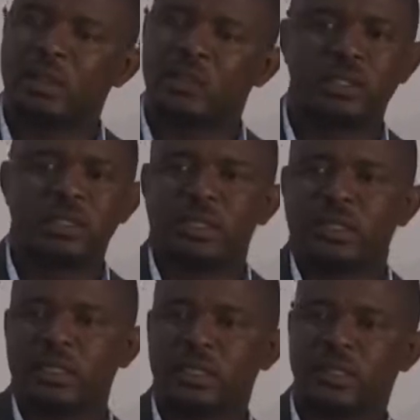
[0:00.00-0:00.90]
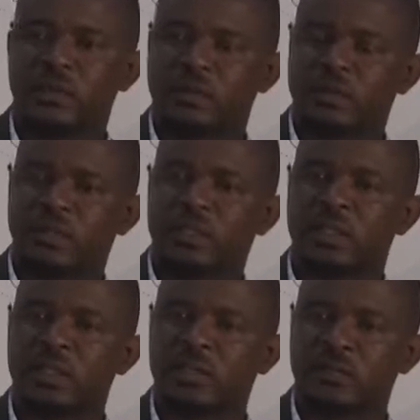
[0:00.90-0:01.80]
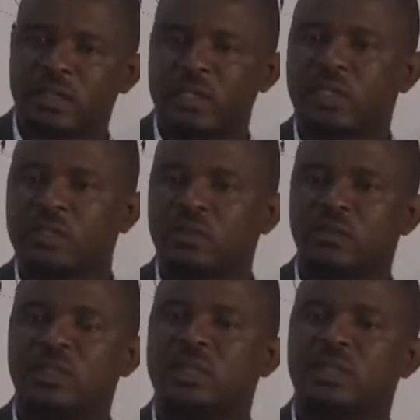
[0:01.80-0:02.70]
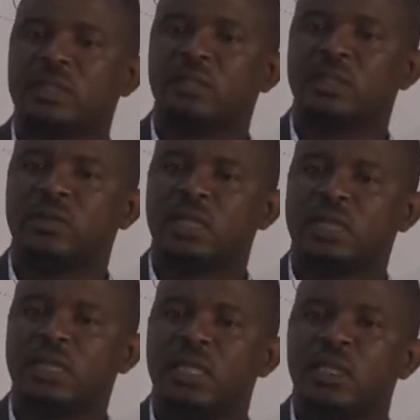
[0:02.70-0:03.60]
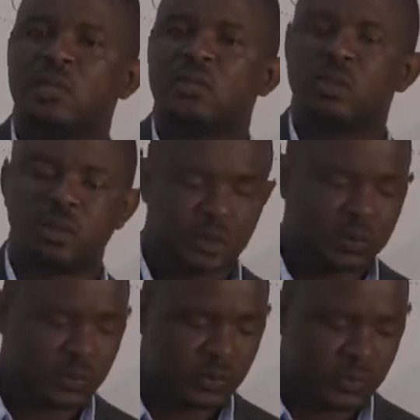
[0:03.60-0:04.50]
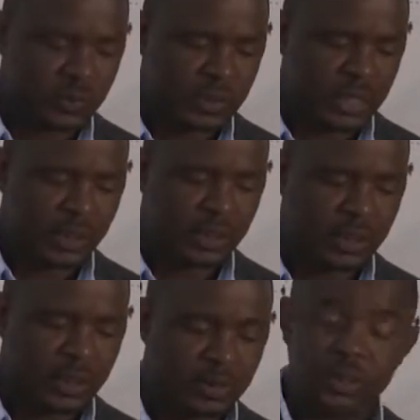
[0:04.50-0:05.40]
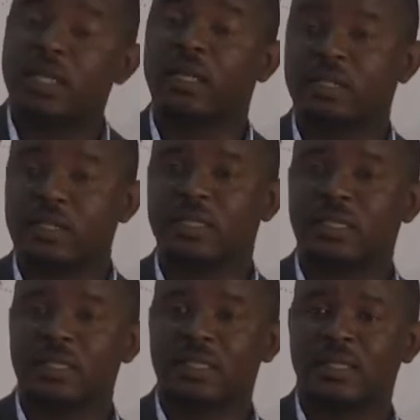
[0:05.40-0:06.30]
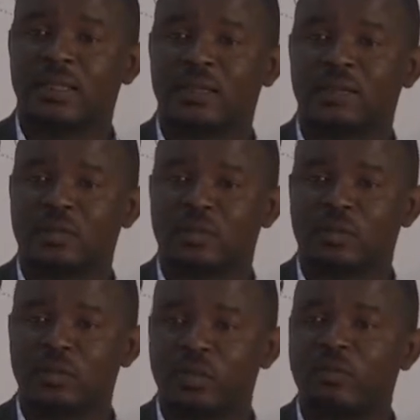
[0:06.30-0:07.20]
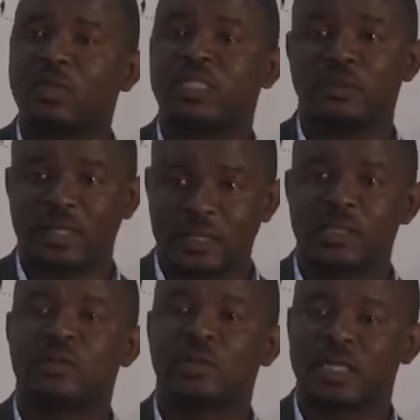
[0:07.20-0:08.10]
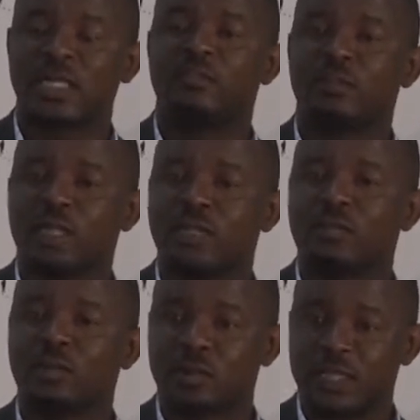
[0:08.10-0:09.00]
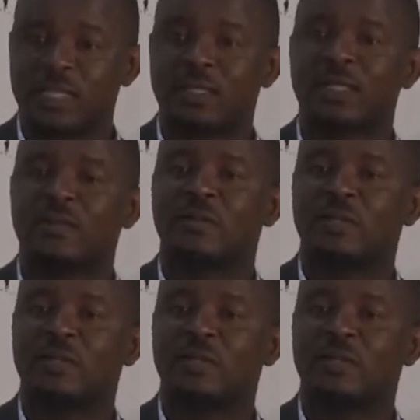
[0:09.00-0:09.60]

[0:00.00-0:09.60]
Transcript: could easily be seen as complicit in many ways. So I wish I had more information, but this is what I have my thumb on right now.